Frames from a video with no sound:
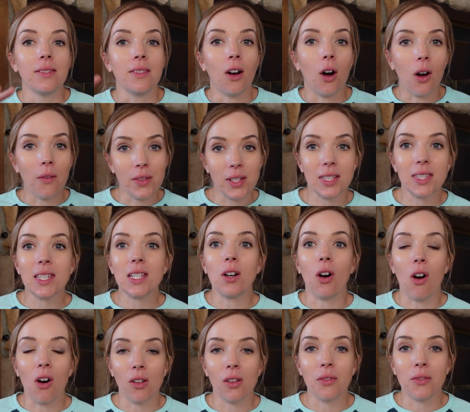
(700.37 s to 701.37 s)
obviously
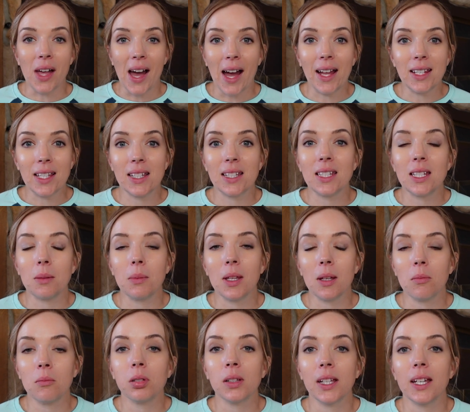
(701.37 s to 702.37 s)
all of that needs to be
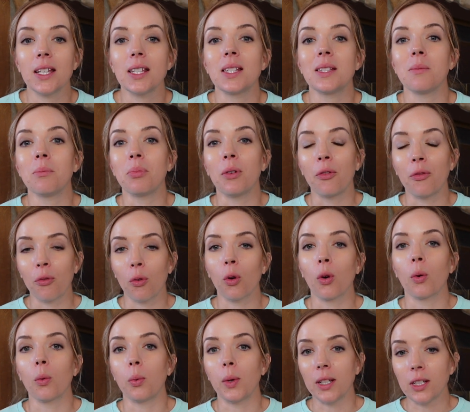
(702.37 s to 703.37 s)
in place
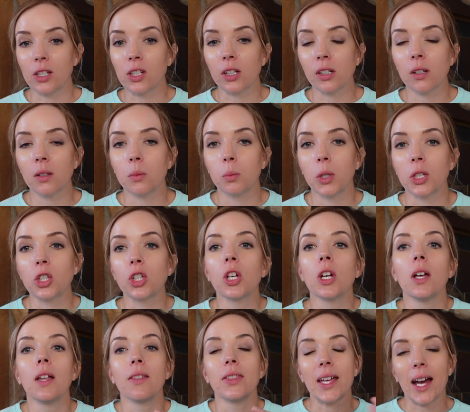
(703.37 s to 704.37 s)
before winter, which
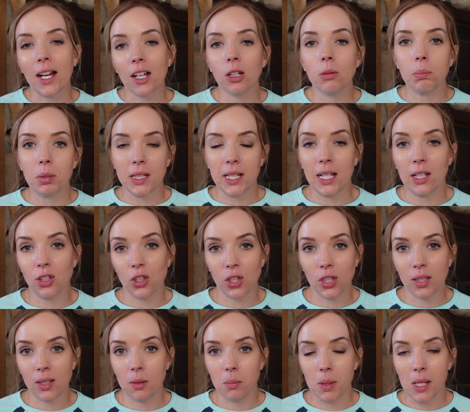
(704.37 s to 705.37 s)
that could
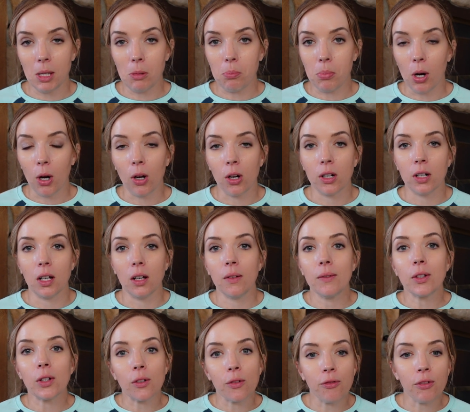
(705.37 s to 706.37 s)
potentially be part
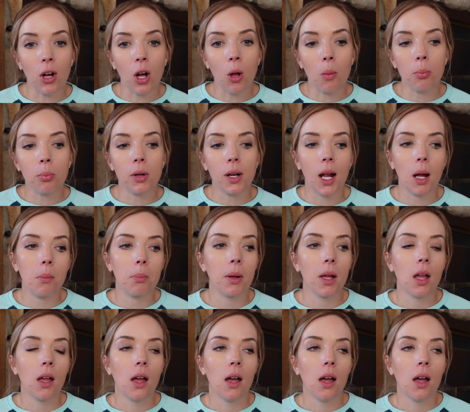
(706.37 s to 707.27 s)
of your fall prep.